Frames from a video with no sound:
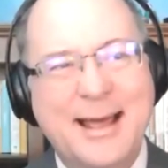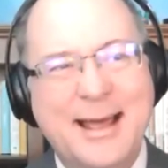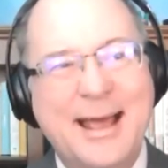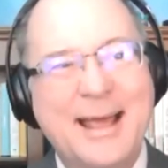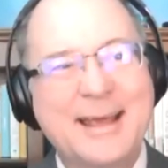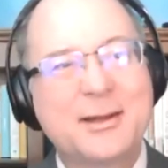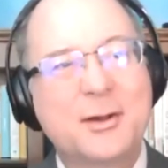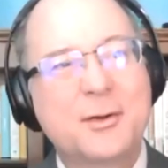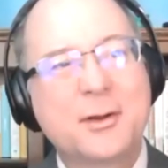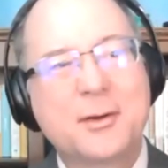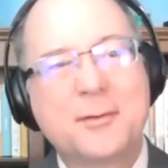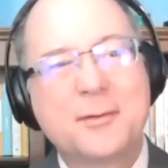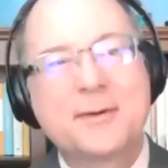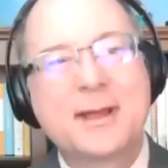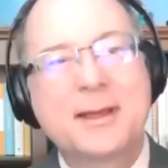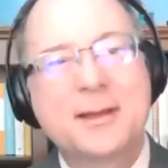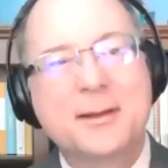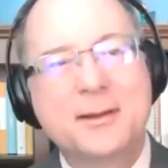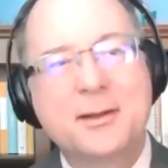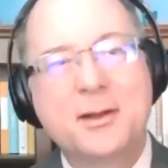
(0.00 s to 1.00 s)
I don't know
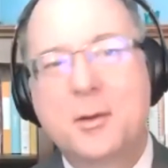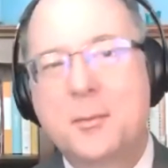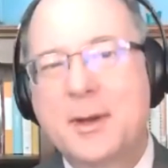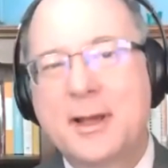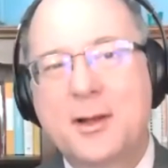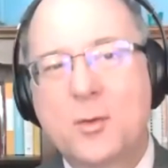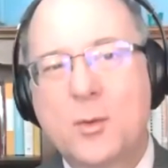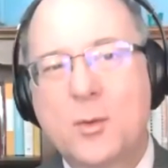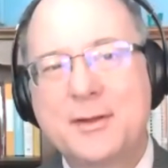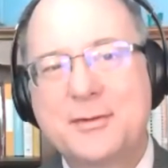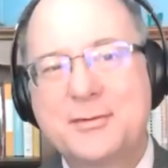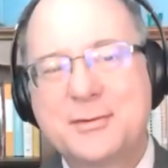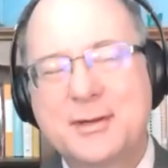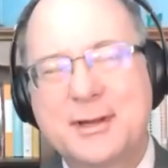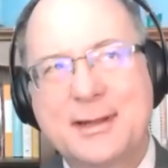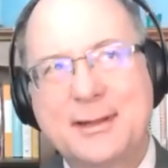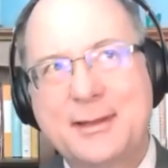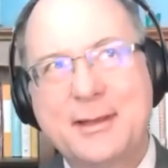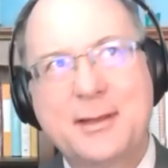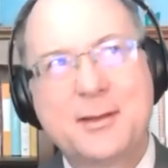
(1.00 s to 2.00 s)
if my question,
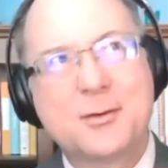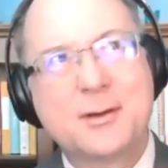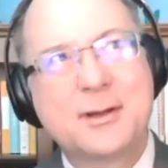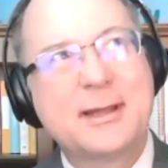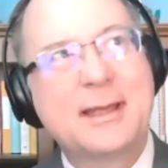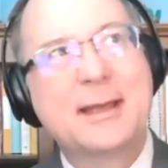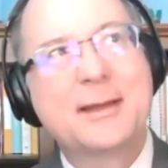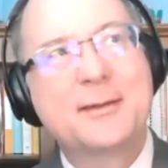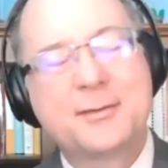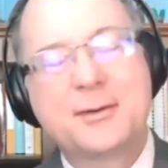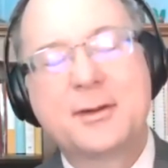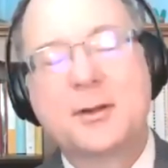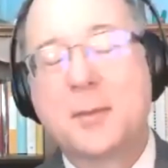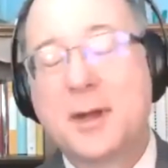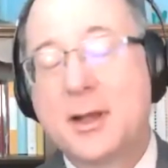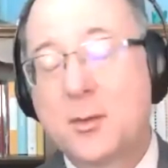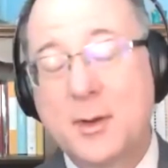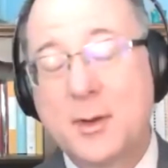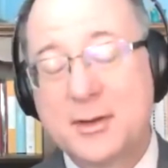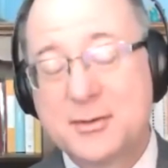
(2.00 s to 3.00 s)
I think you already answered it.
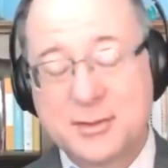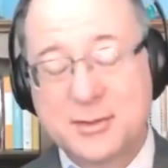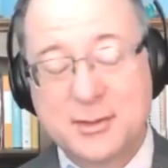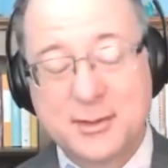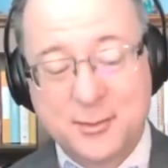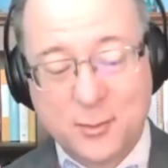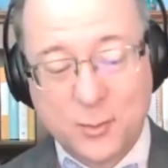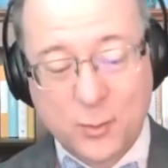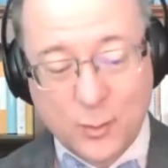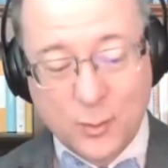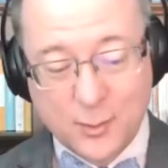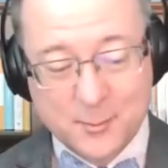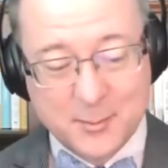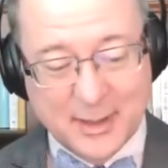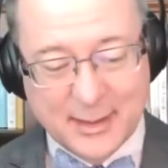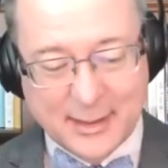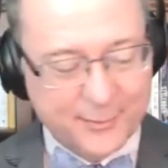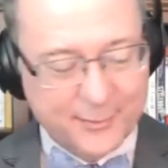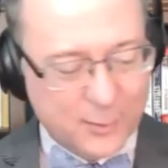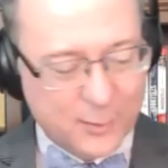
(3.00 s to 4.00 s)
My
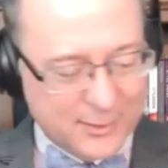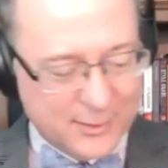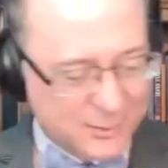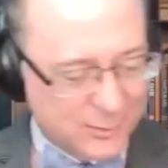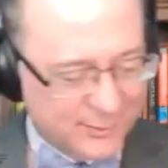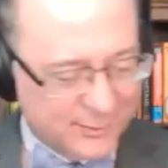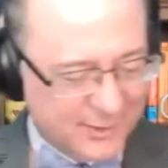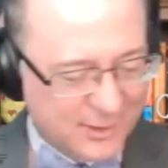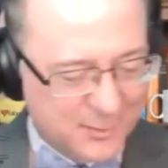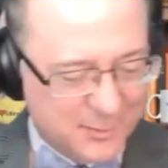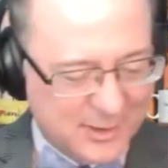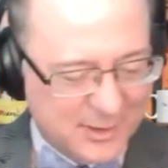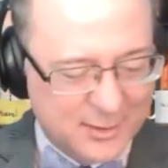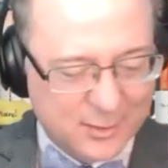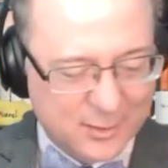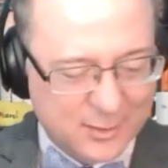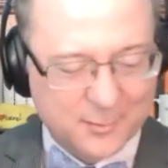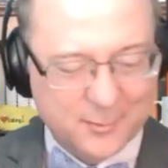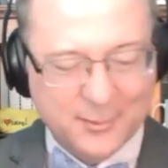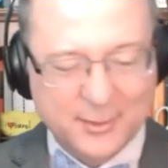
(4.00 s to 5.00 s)
next question was going to be
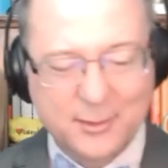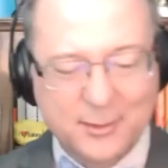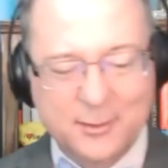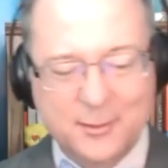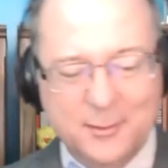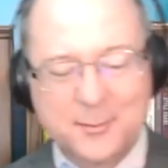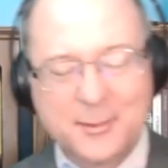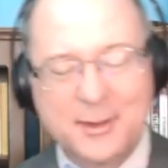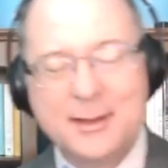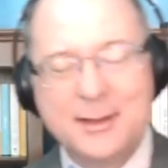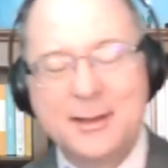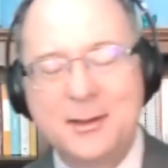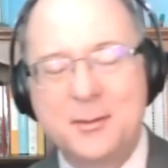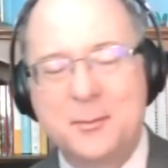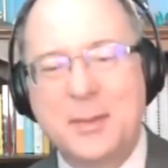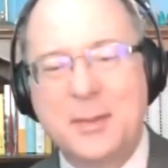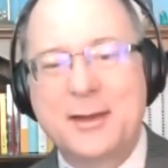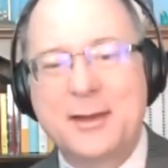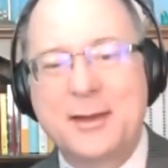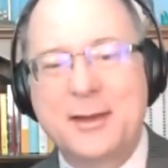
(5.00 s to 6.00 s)
your
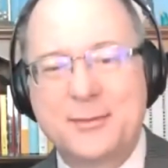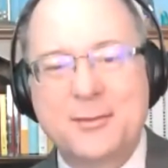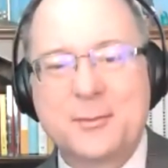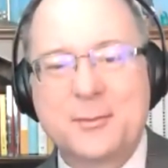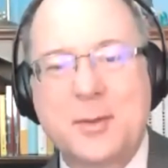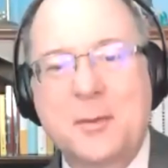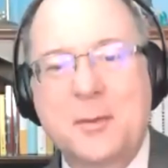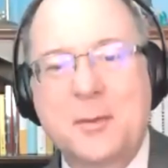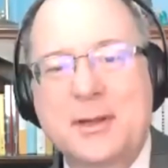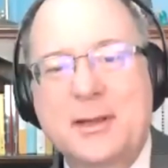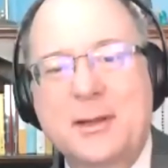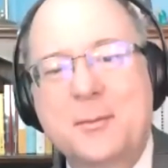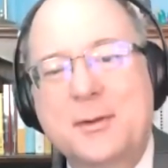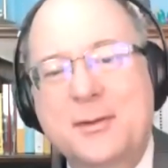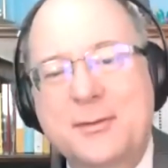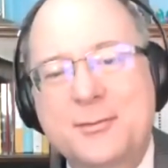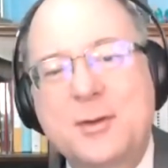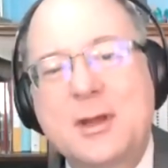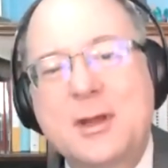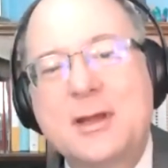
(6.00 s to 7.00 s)
master's in public
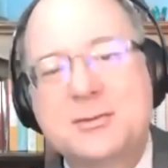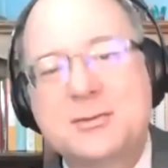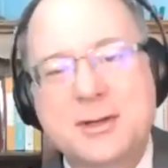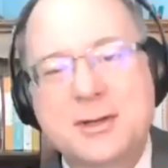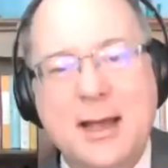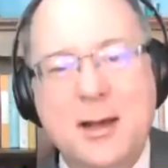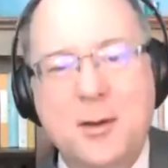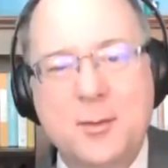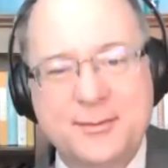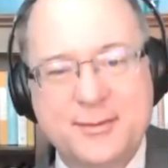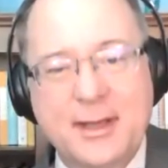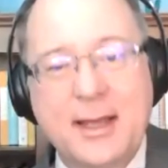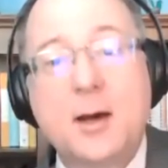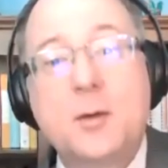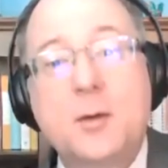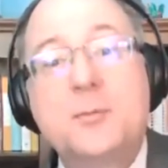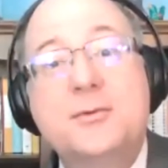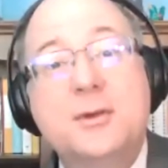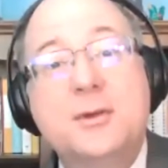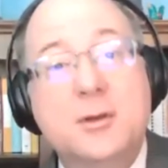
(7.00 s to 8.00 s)
administration. How has it
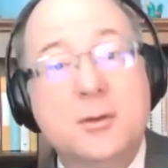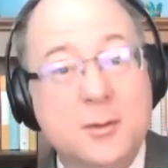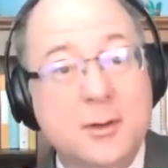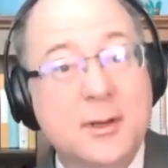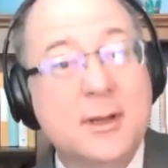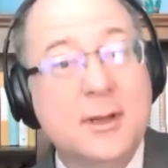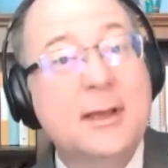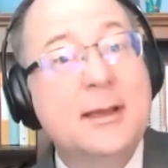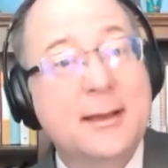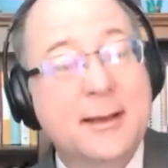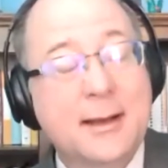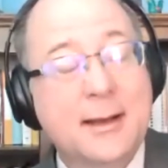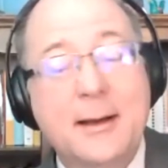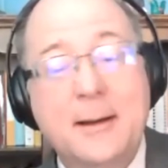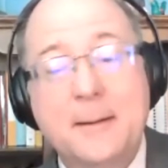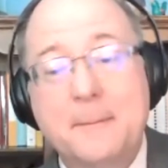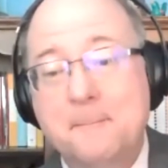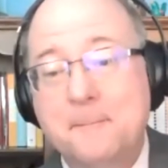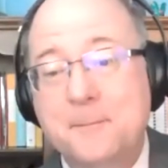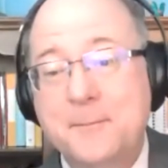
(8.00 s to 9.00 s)
helped you
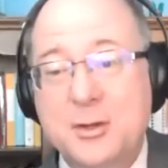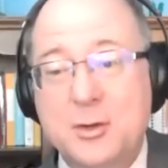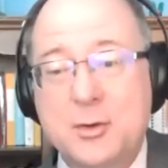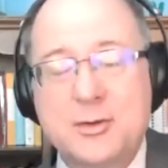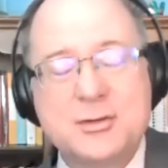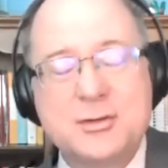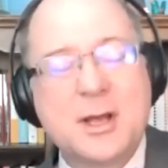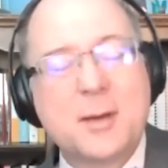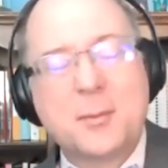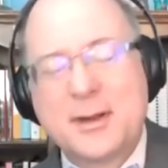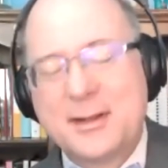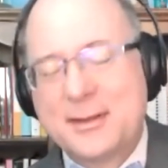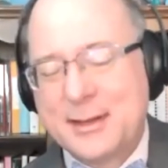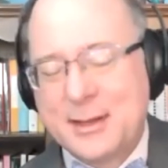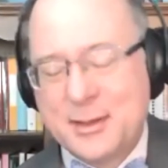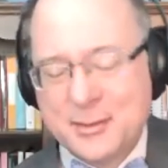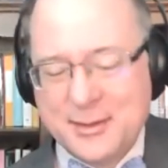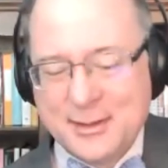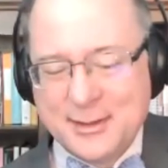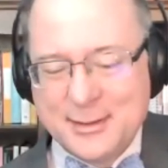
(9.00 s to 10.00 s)
do your job? But I think
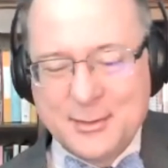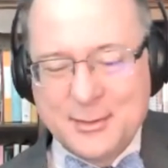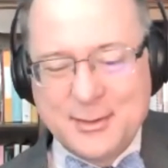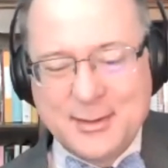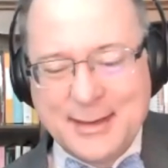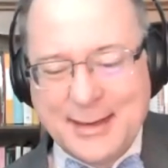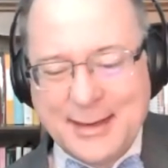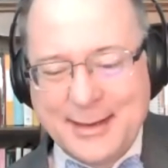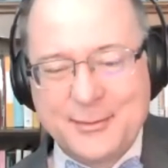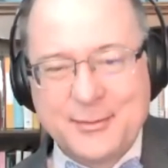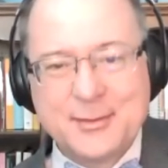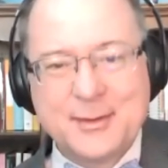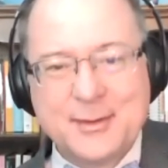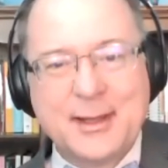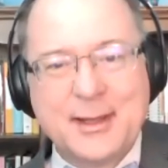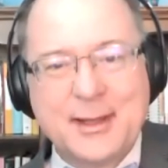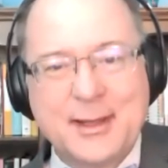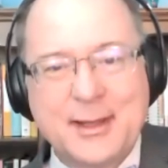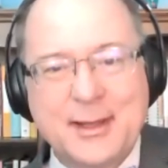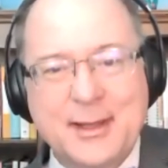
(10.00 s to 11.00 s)
you did answer
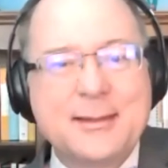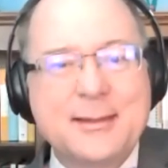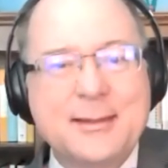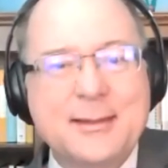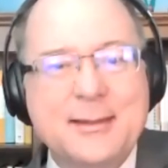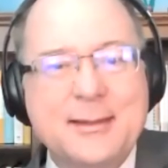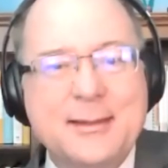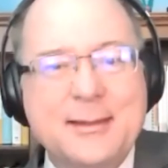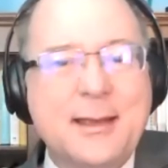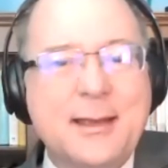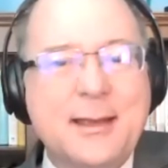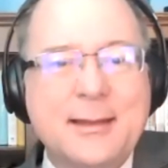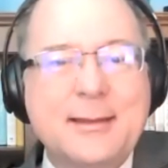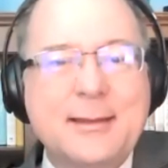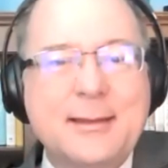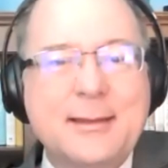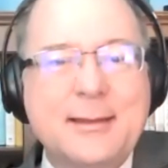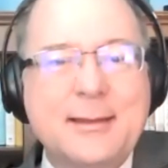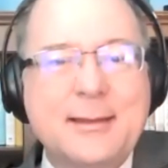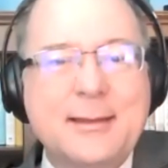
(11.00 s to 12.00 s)
that. And I think
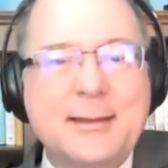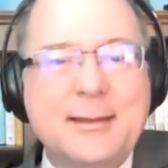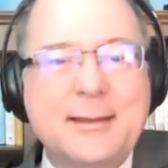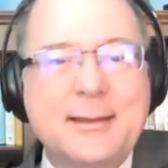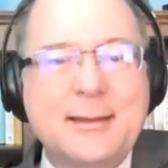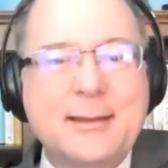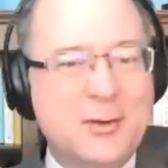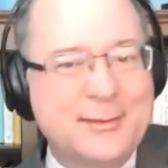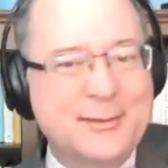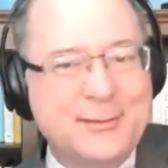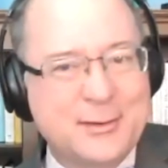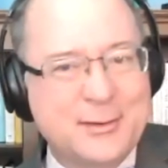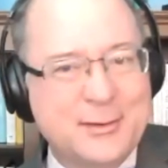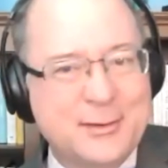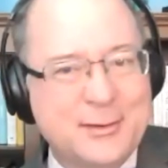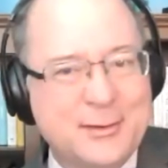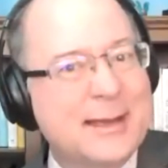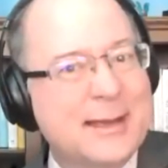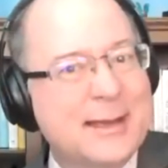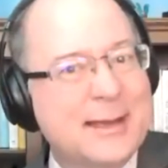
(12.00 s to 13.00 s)
any experience you
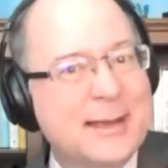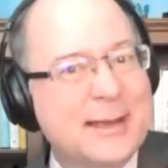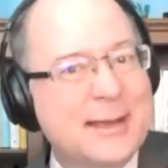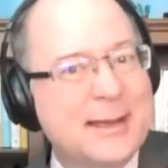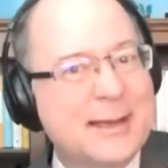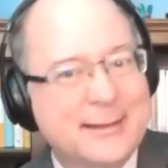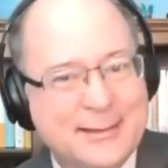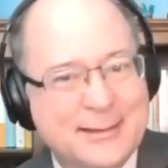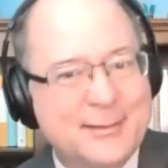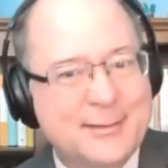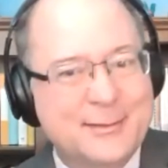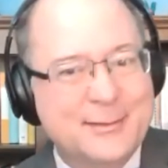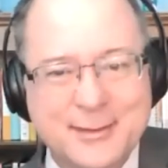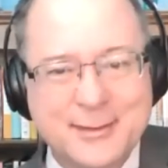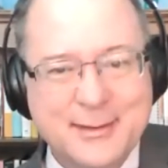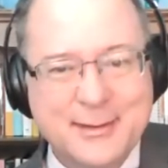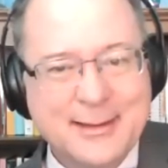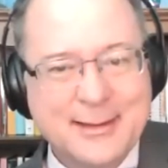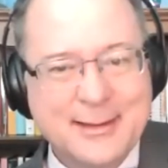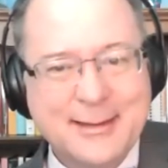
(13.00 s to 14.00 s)
get
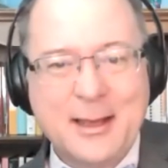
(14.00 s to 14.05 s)
is, I